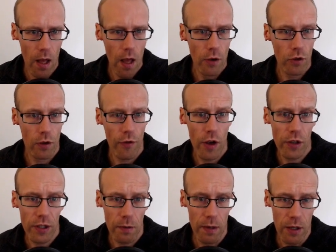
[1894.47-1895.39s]
So the first
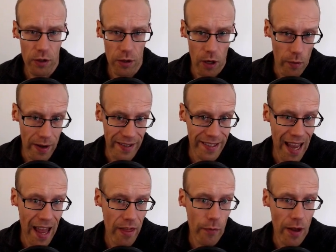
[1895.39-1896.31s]
thing we need to do is
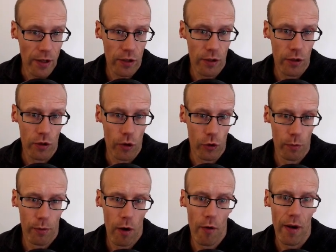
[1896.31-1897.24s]
get the registered social
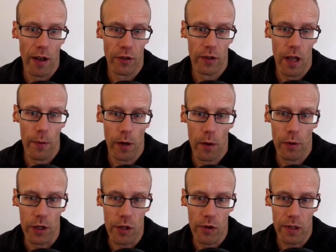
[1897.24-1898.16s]
profiles. And there we go, we're
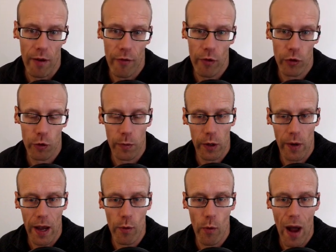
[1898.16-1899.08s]
going to use that function we
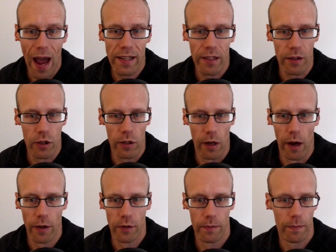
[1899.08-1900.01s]
created right at the
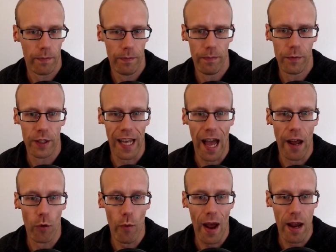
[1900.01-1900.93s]
start to get an
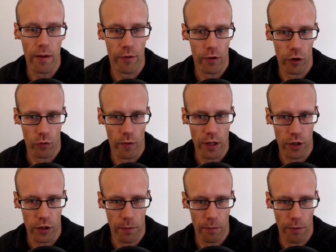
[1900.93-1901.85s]
array of those
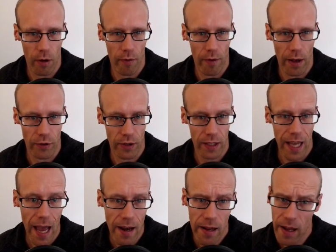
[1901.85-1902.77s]
registered profiles. And
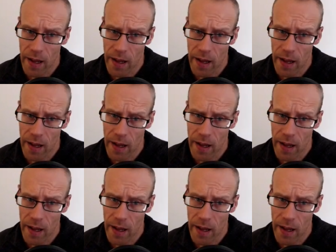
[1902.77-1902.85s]
again,